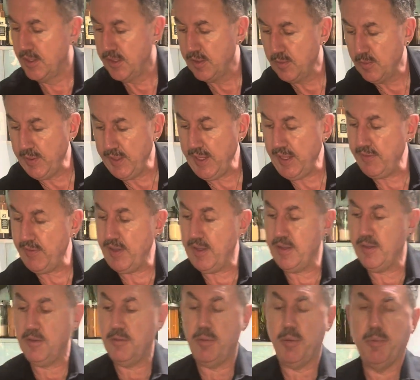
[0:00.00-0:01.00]
We have our
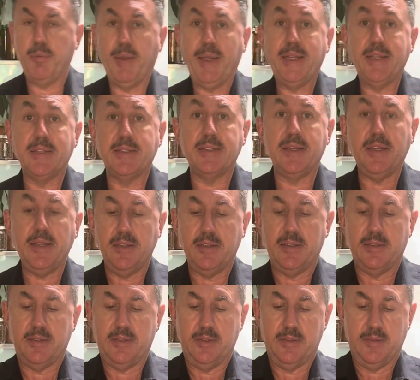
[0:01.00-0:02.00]
little pita seeds.